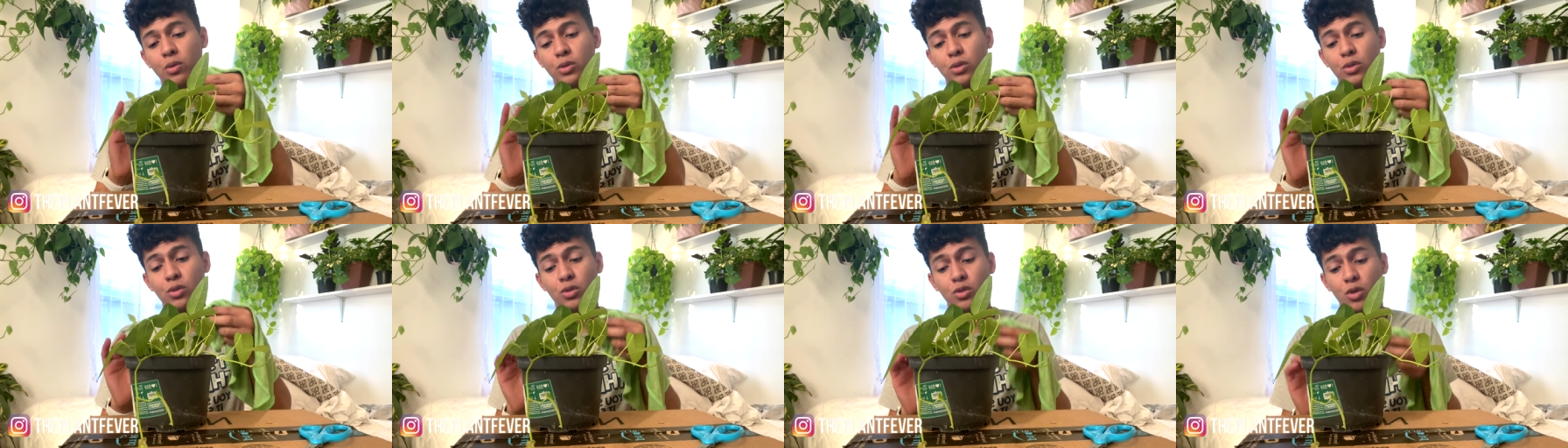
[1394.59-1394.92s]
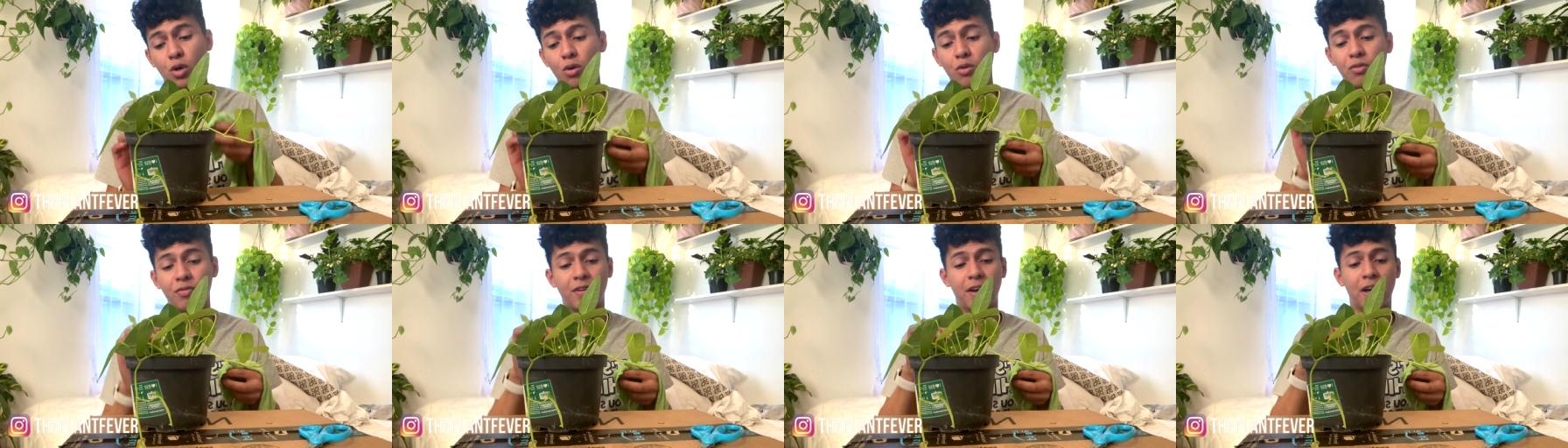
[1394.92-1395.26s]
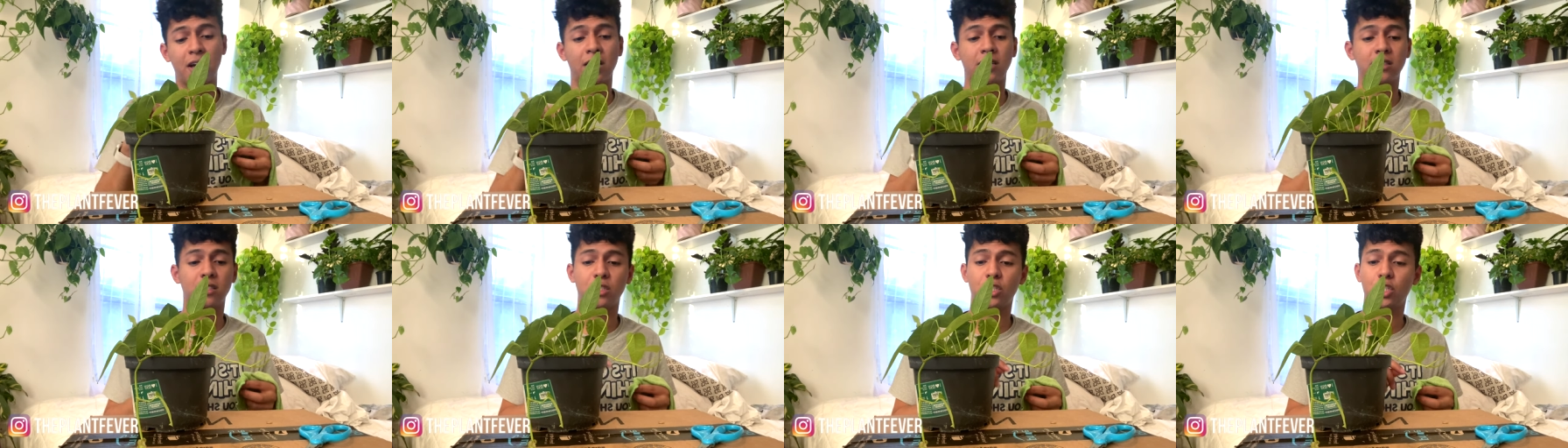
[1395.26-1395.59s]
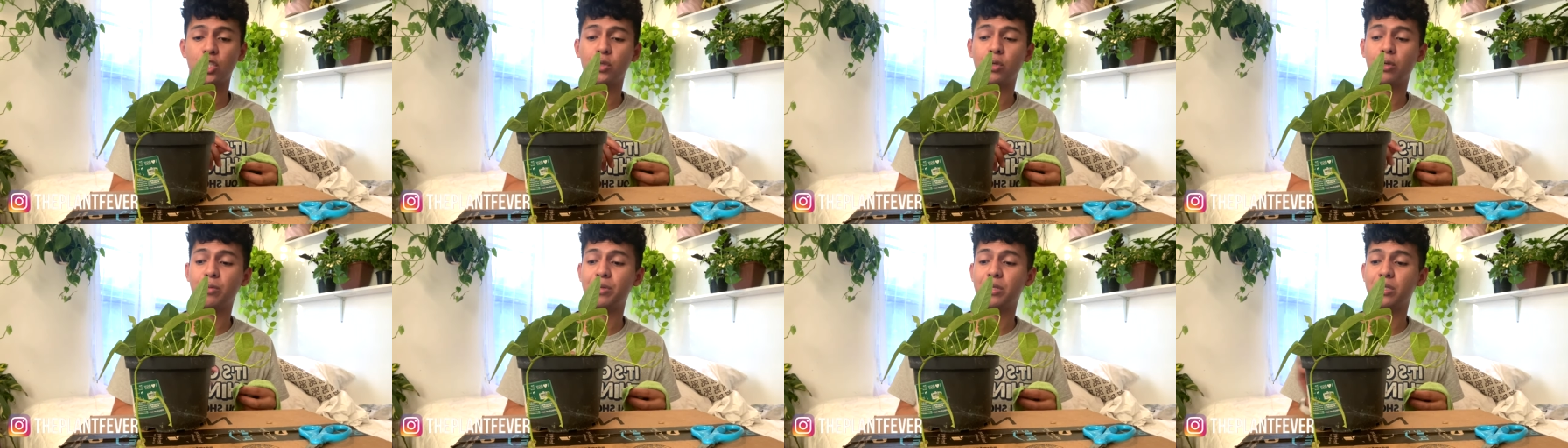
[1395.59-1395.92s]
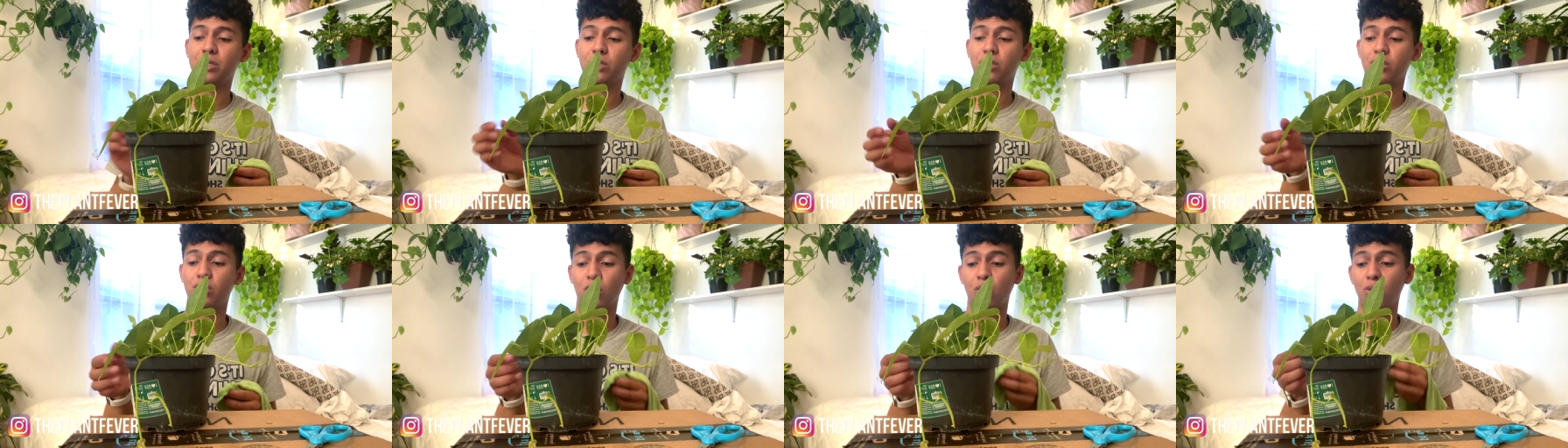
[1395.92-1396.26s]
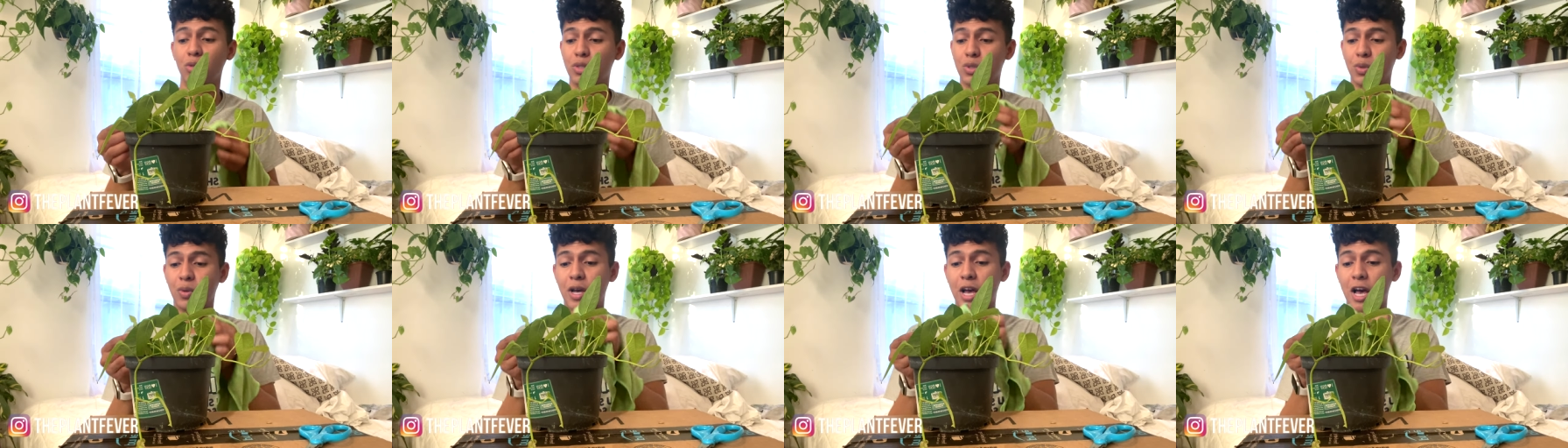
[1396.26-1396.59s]
so fast and she will be so
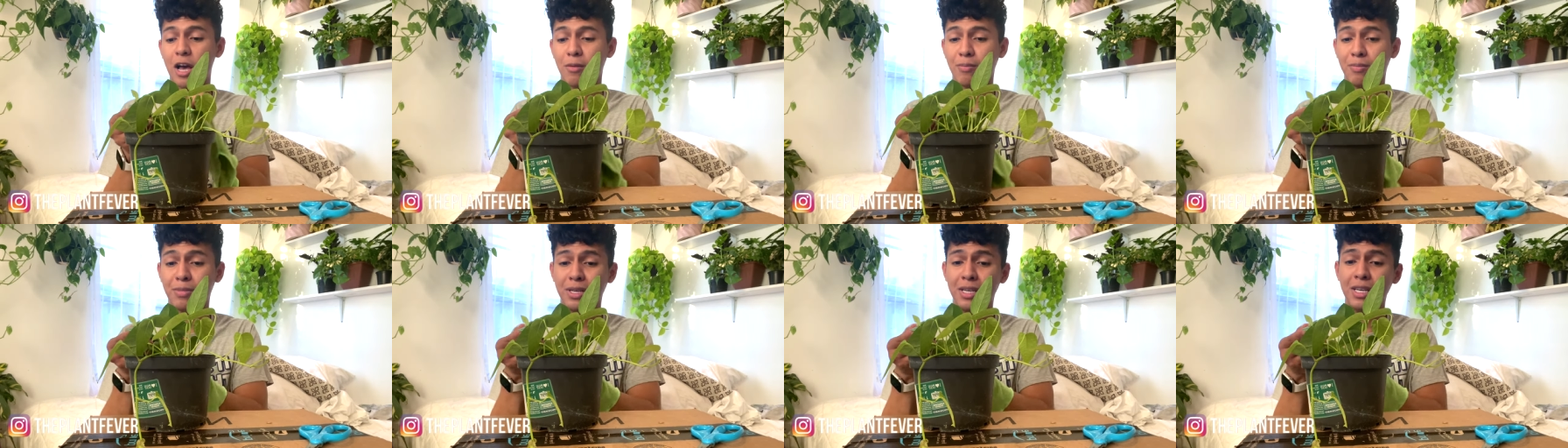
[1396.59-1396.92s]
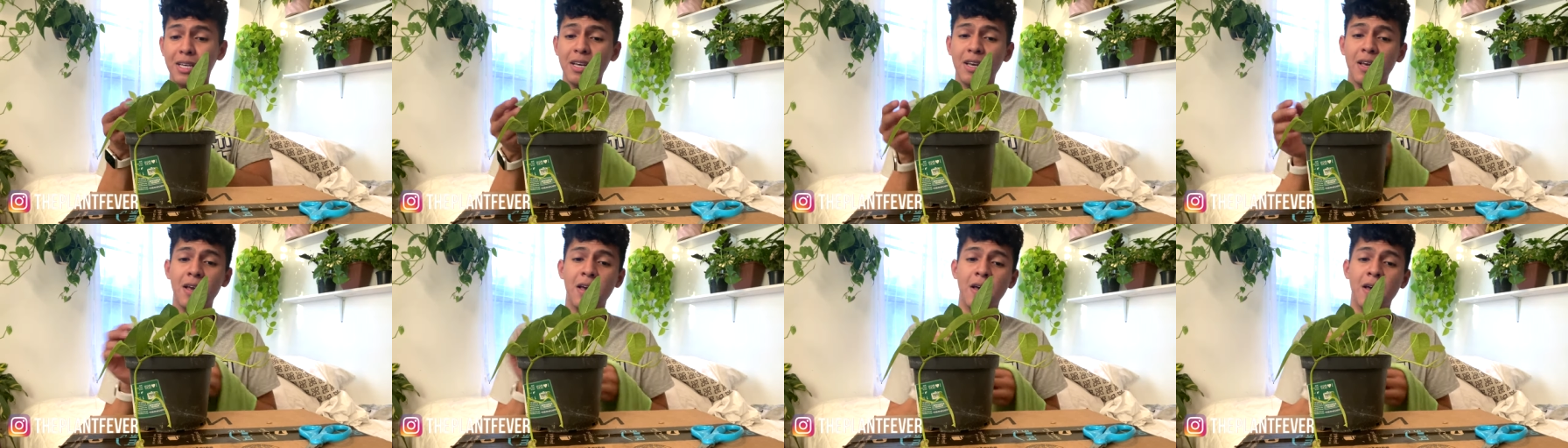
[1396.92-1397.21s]
so happy